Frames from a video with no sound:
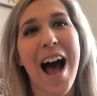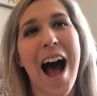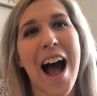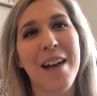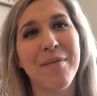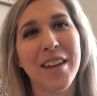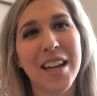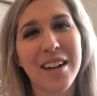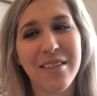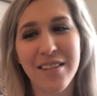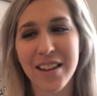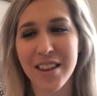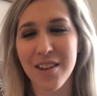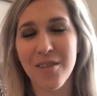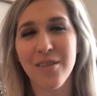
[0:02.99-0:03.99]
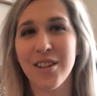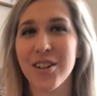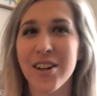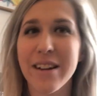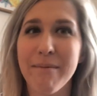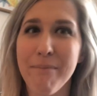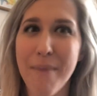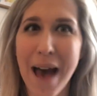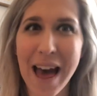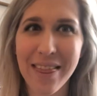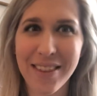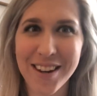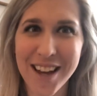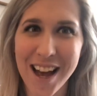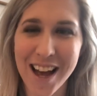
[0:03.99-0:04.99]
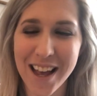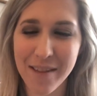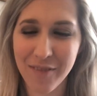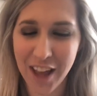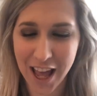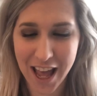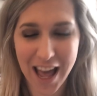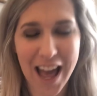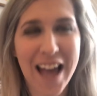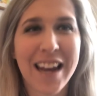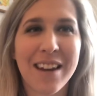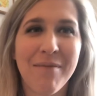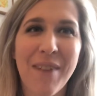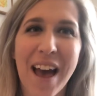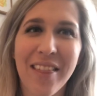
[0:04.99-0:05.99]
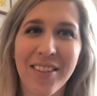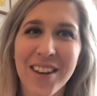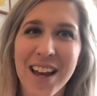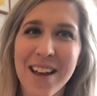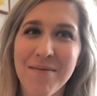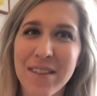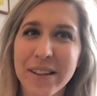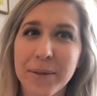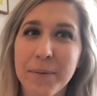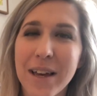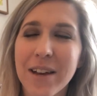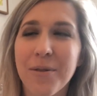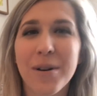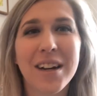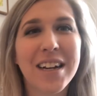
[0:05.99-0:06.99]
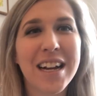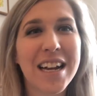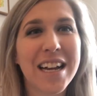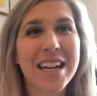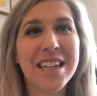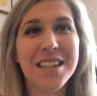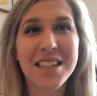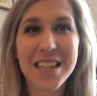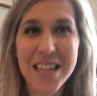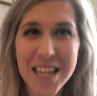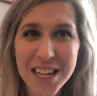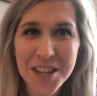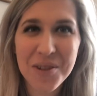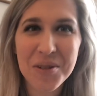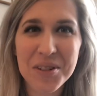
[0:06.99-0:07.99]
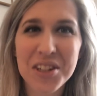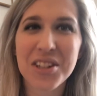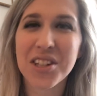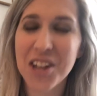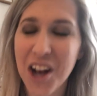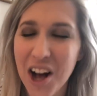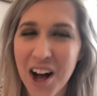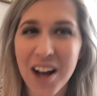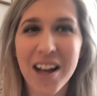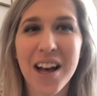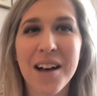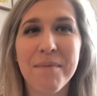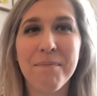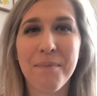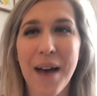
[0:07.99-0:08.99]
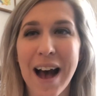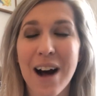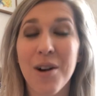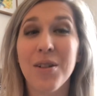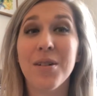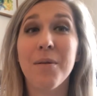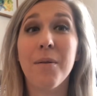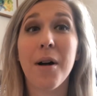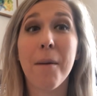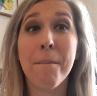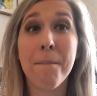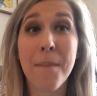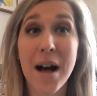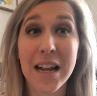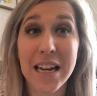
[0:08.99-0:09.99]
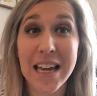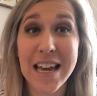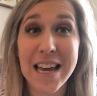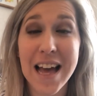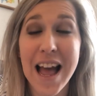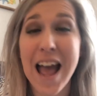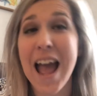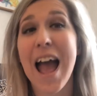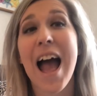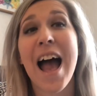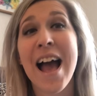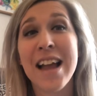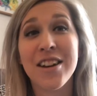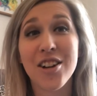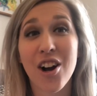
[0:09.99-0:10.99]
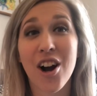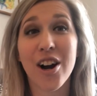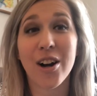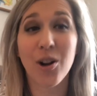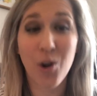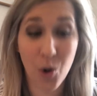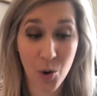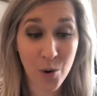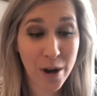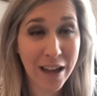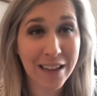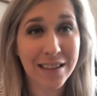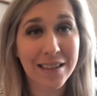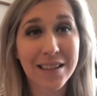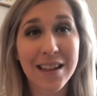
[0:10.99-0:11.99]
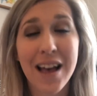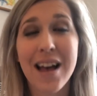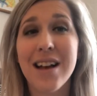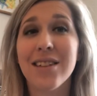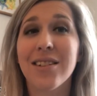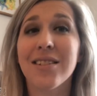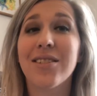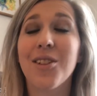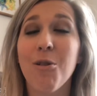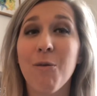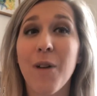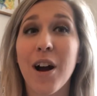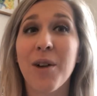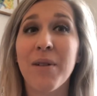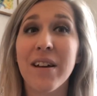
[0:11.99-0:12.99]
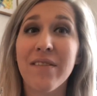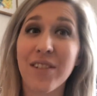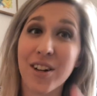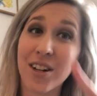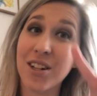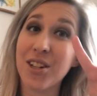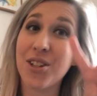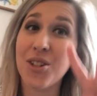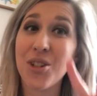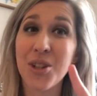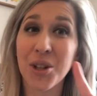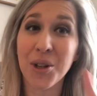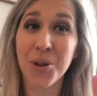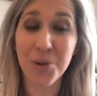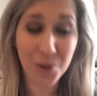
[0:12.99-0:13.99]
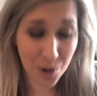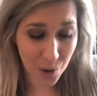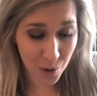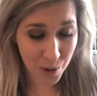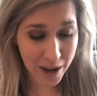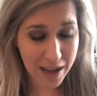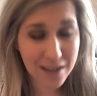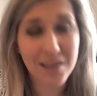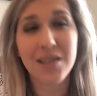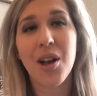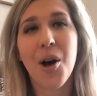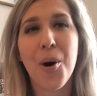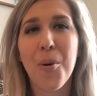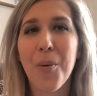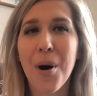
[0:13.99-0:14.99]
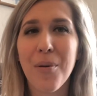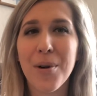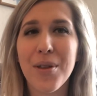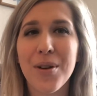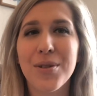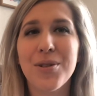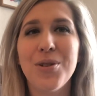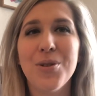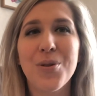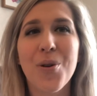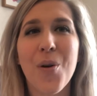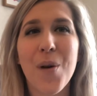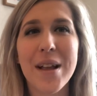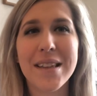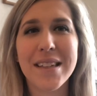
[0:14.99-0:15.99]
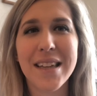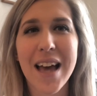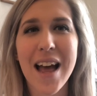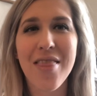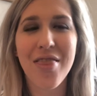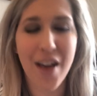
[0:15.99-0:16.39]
I'm here with you during math time, and in math time this week, we're going to continue to talk about money and our coins. So far we've learned 2 coins. What were those 2 coins again?